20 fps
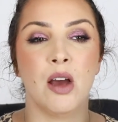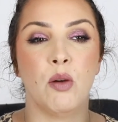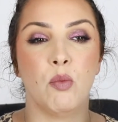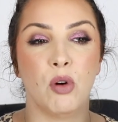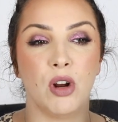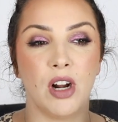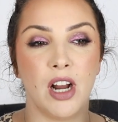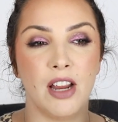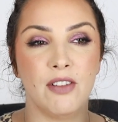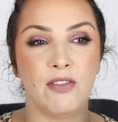
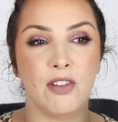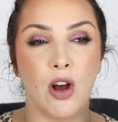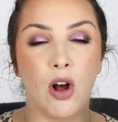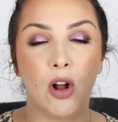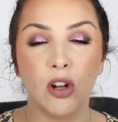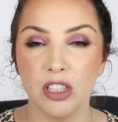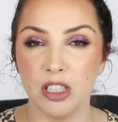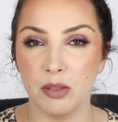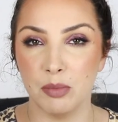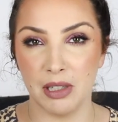What I've
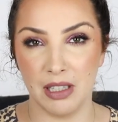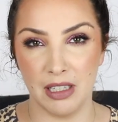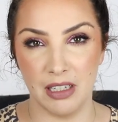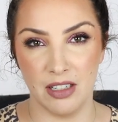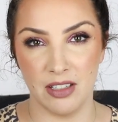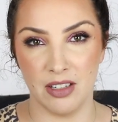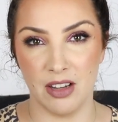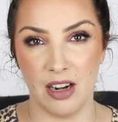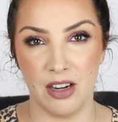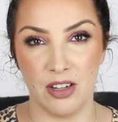ultimately
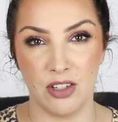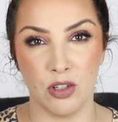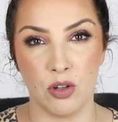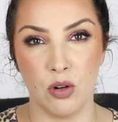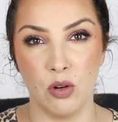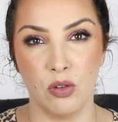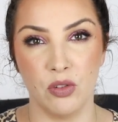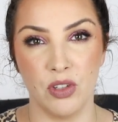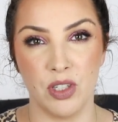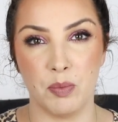decided to
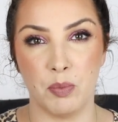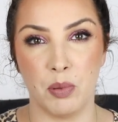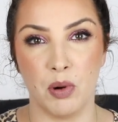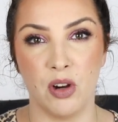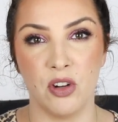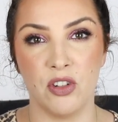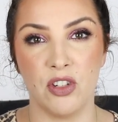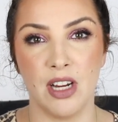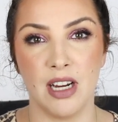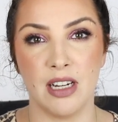call this
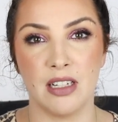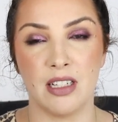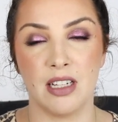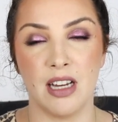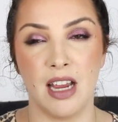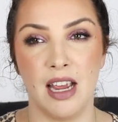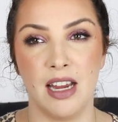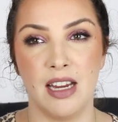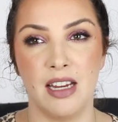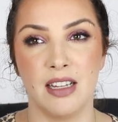project
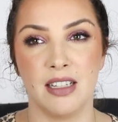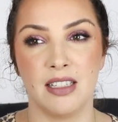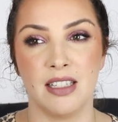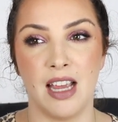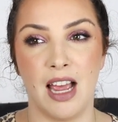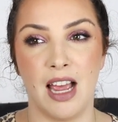is